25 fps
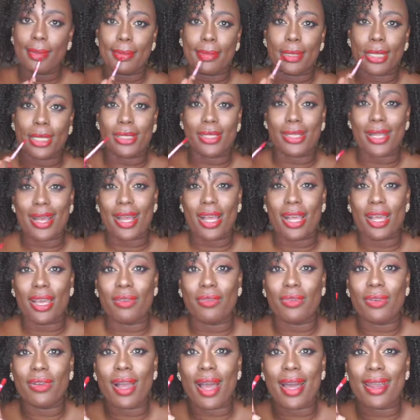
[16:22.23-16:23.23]
because
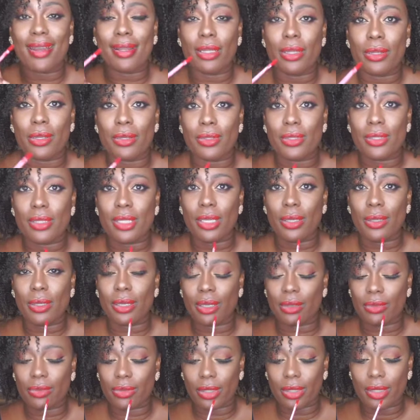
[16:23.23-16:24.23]
I've got it little
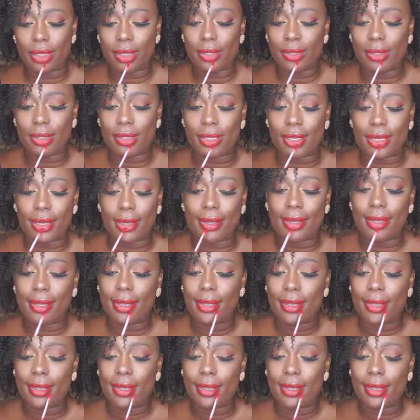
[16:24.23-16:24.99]
secret for you. So